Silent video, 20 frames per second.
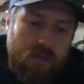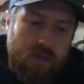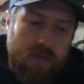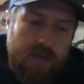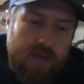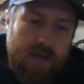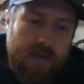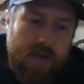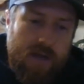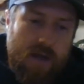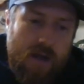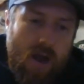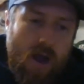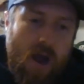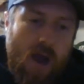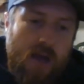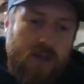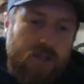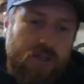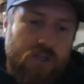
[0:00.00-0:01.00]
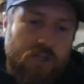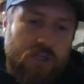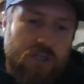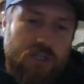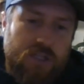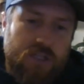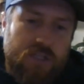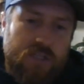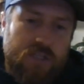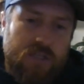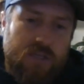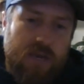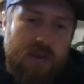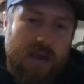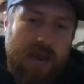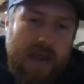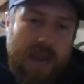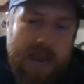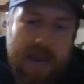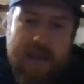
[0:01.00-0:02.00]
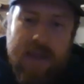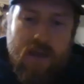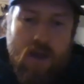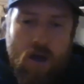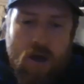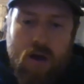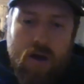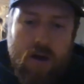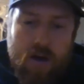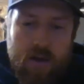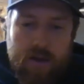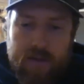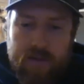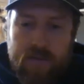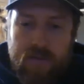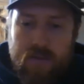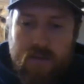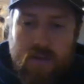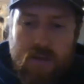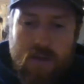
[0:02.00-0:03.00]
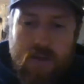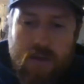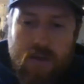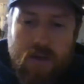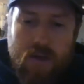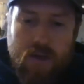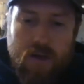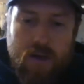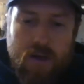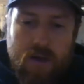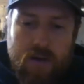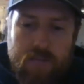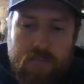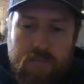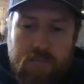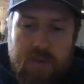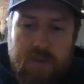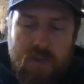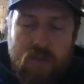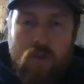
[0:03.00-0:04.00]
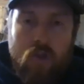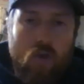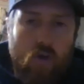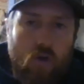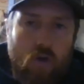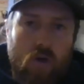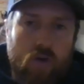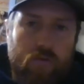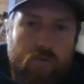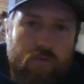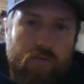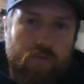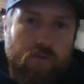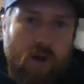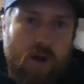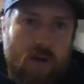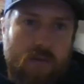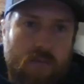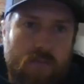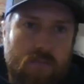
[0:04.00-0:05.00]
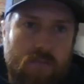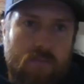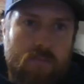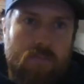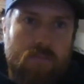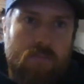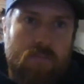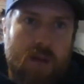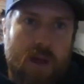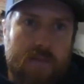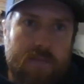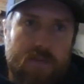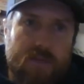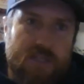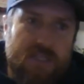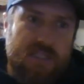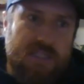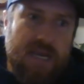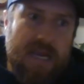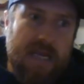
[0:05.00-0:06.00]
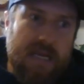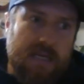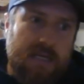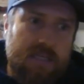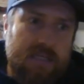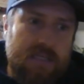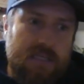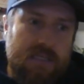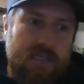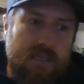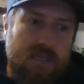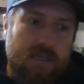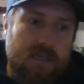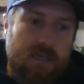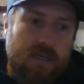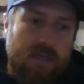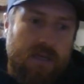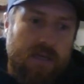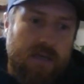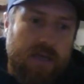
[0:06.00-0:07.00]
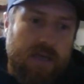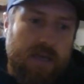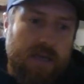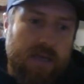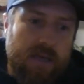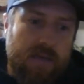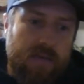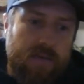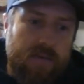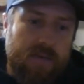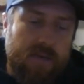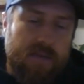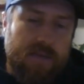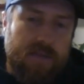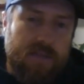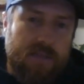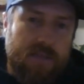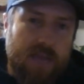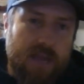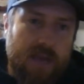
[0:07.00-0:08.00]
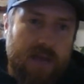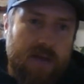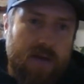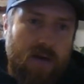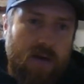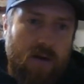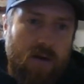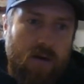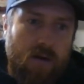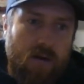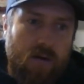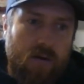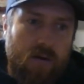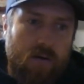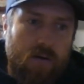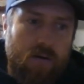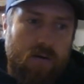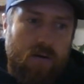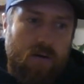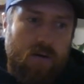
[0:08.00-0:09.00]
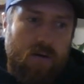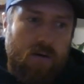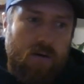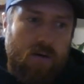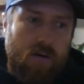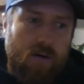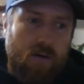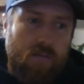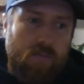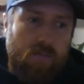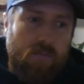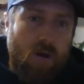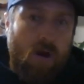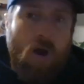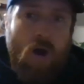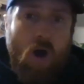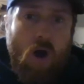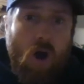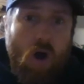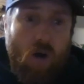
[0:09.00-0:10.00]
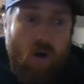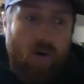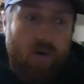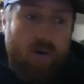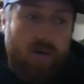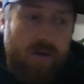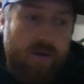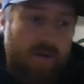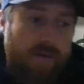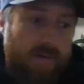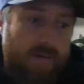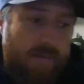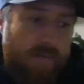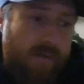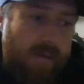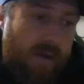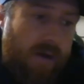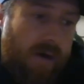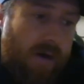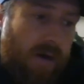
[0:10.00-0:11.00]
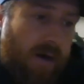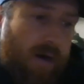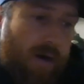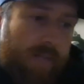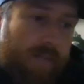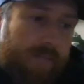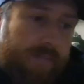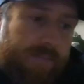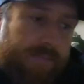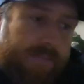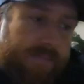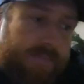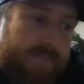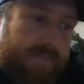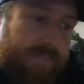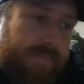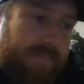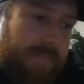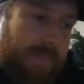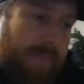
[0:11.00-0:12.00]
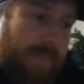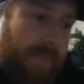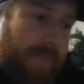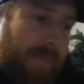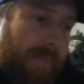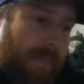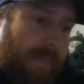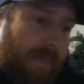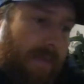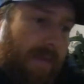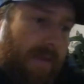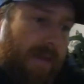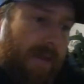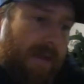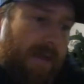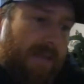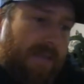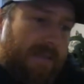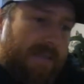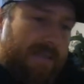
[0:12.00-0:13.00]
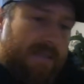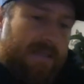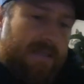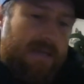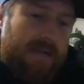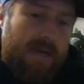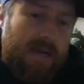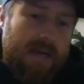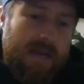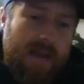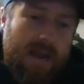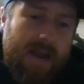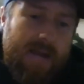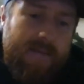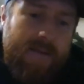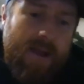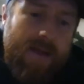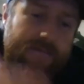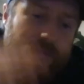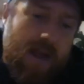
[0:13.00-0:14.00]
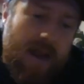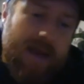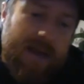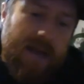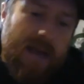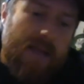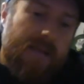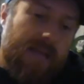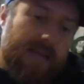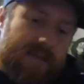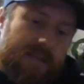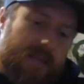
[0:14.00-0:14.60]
and not just hang on, but learn from my mistakes and things that are hard. And it's I've kind of got like